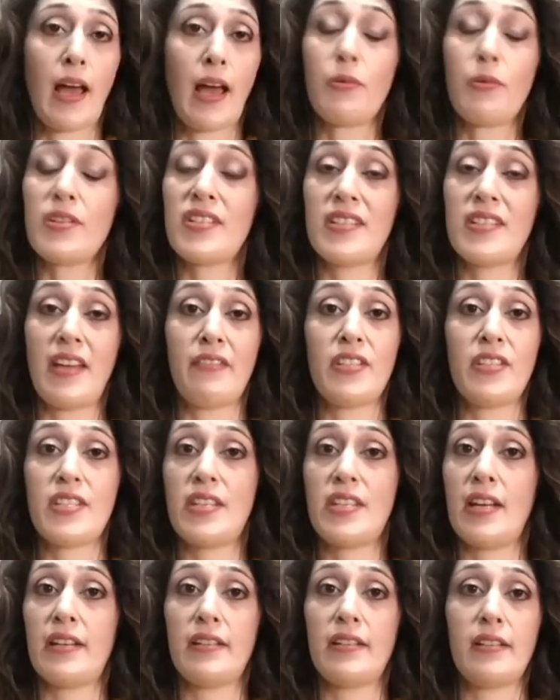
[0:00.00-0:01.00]
was
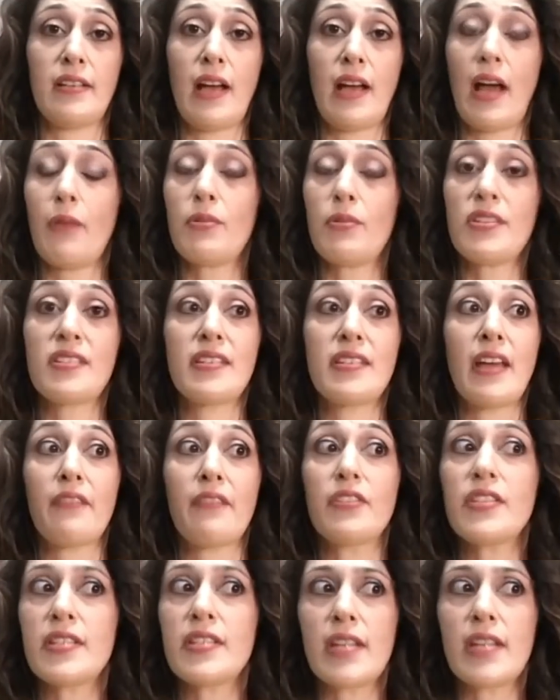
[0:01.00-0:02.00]
devastated.
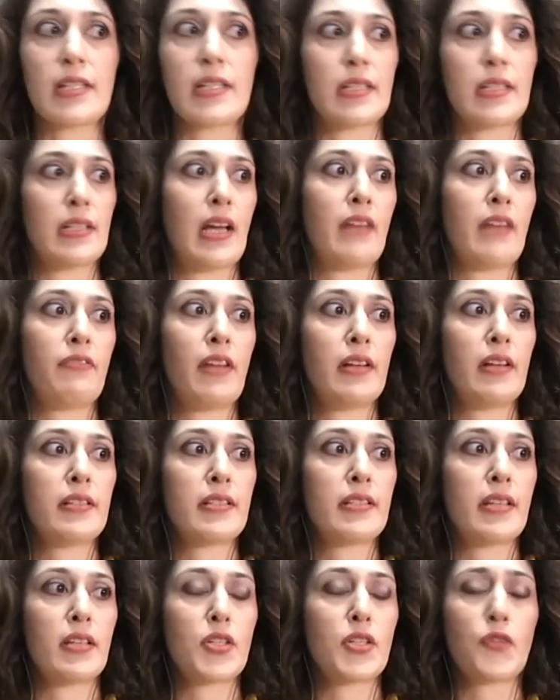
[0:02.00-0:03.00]
I felt
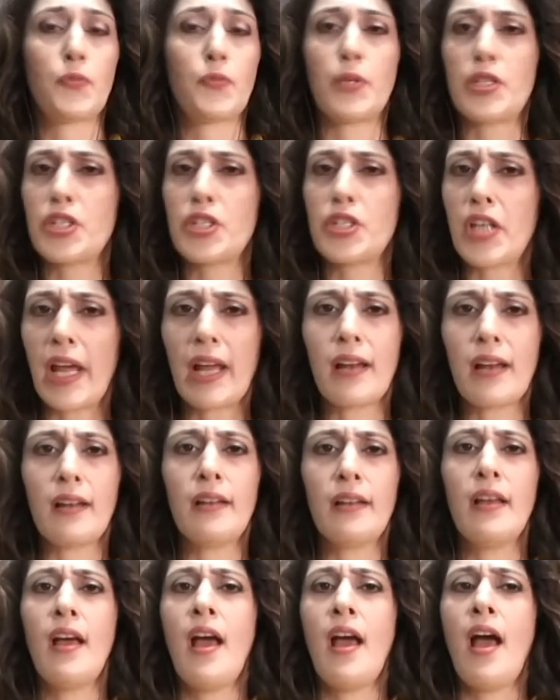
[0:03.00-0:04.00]
a sense of
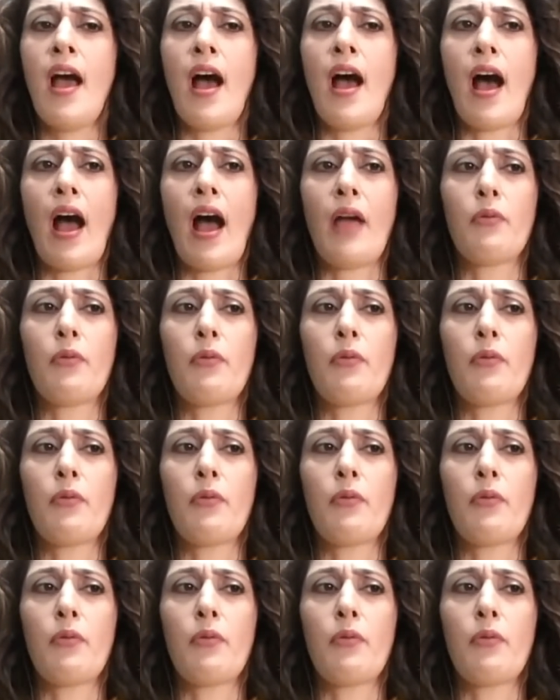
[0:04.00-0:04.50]
betrayal. I